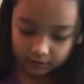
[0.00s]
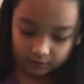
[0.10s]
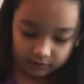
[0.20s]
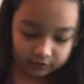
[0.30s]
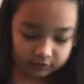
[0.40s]

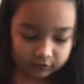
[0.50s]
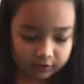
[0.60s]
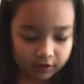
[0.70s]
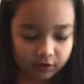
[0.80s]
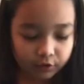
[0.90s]
So
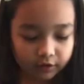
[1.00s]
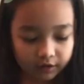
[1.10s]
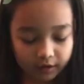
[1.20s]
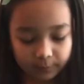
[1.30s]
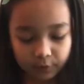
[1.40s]
now
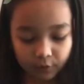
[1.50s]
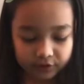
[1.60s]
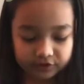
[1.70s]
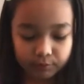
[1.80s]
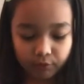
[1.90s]
I'm going
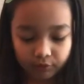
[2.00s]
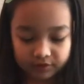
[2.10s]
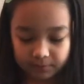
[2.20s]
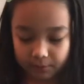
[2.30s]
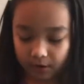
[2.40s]
to pour
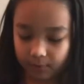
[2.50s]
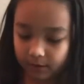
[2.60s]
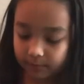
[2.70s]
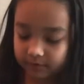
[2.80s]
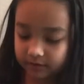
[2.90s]
some
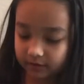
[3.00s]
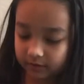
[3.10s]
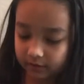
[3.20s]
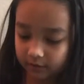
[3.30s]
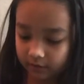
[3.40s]
pom-poms in,
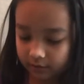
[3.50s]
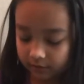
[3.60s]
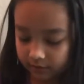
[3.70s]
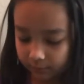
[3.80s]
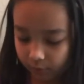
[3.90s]

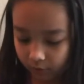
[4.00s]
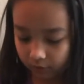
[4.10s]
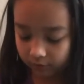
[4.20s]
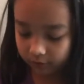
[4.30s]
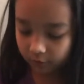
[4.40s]
pour
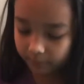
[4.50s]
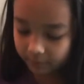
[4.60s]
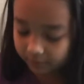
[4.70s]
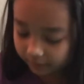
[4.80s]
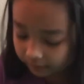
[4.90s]
a little bit
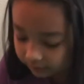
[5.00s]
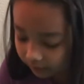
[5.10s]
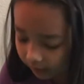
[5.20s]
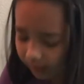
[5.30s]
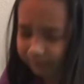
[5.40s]
because
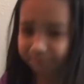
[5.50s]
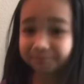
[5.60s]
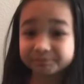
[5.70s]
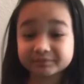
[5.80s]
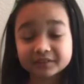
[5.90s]

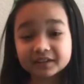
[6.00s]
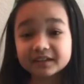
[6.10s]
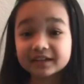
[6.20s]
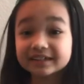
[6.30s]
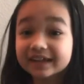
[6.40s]

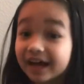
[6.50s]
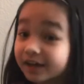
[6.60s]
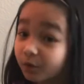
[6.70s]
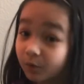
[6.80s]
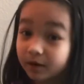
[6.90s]
I
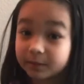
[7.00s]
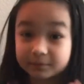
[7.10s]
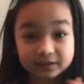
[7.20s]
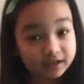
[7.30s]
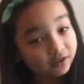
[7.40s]
don't want him to
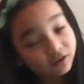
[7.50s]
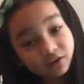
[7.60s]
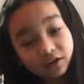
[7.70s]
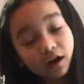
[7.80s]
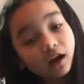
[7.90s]
get
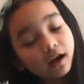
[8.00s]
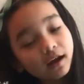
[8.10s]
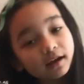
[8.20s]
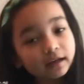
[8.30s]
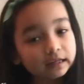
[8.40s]
hurt,
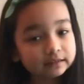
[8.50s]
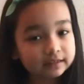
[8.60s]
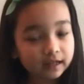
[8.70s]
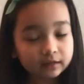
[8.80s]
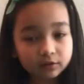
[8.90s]
because
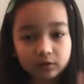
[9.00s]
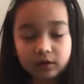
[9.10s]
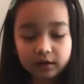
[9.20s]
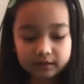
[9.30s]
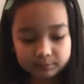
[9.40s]
that little
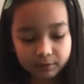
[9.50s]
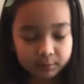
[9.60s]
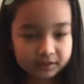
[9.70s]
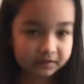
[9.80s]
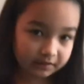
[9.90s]
guy is probably
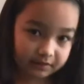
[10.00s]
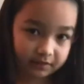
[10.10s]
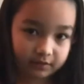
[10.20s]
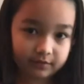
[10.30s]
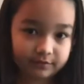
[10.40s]

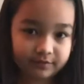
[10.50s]
sensitive.